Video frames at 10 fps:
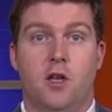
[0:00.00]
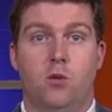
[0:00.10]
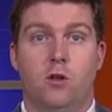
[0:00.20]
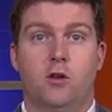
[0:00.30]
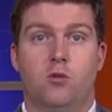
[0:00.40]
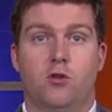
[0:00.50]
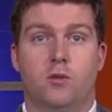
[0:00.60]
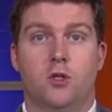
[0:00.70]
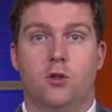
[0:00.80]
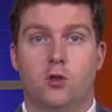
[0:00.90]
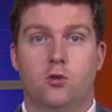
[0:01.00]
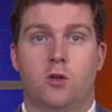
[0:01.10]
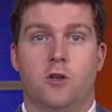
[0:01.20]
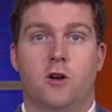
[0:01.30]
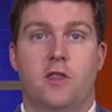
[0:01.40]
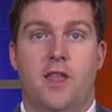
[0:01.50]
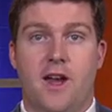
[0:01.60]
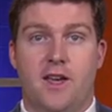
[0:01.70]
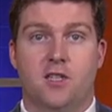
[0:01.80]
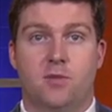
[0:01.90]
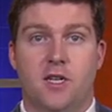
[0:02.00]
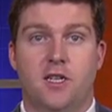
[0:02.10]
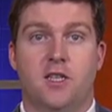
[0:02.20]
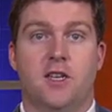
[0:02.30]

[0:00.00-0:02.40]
We'll hear more from a social worker on that aspect in the